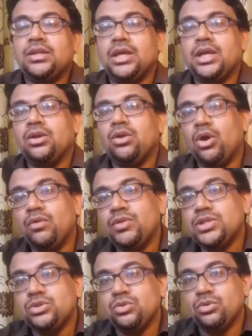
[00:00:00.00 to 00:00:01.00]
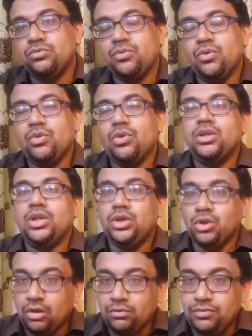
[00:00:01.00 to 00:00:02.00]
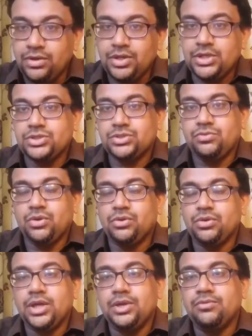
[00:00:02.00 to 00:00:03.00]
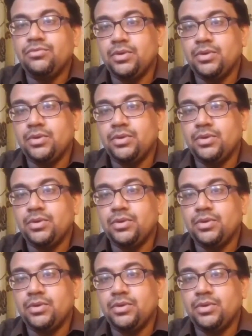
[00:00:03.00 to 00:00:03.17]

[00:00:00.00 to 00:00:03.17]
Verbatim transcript: they can always look for the Dolphin range of autoclave